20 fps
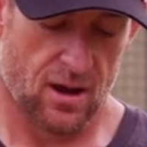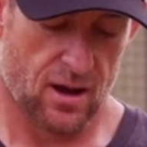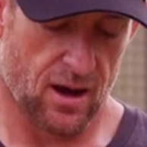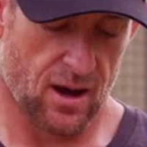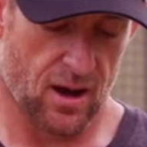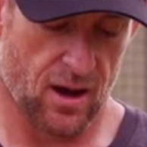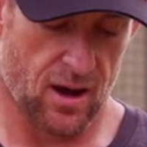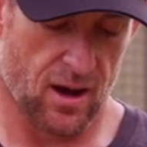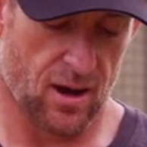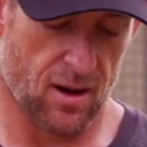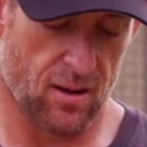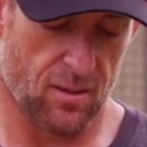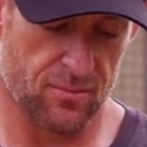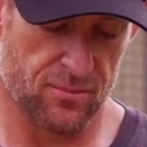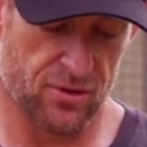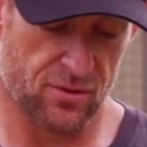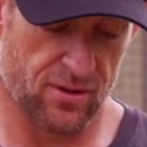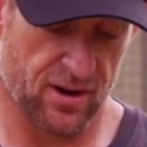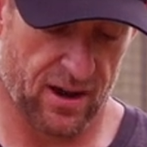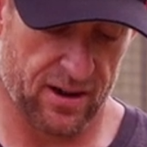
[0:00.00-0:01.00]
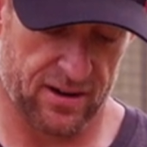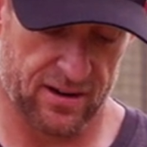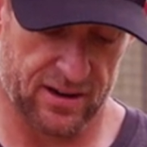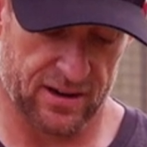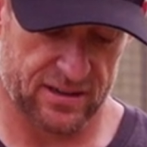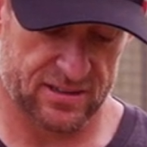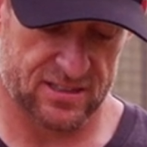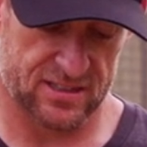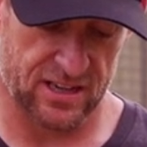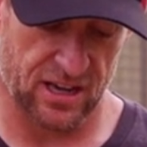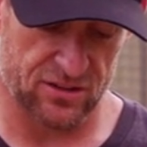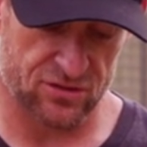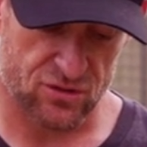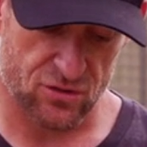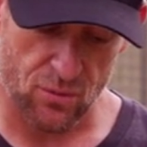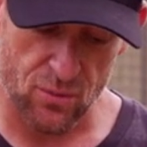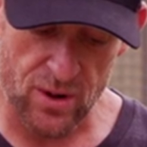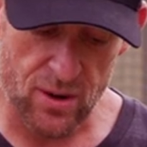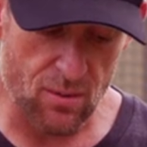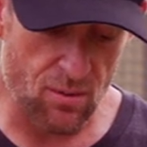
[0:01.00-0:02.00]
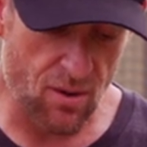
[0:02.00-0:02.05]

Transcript: You got an accessory